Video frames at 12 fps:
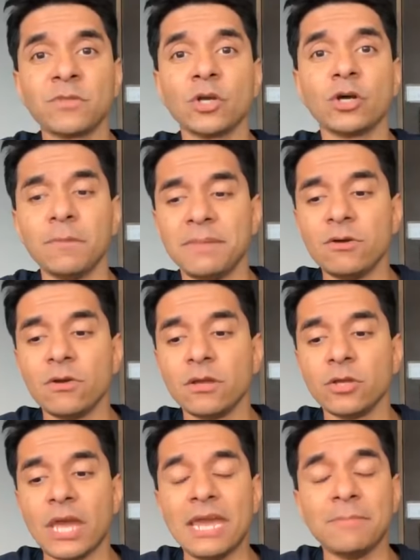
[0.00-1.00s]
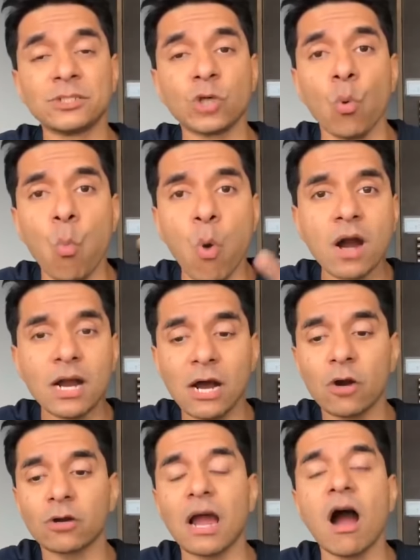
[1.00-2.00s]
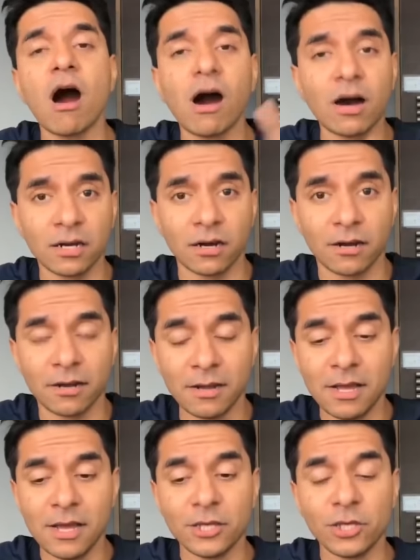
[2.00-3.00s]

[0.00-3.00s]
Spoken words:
you're going to be able to work out harder.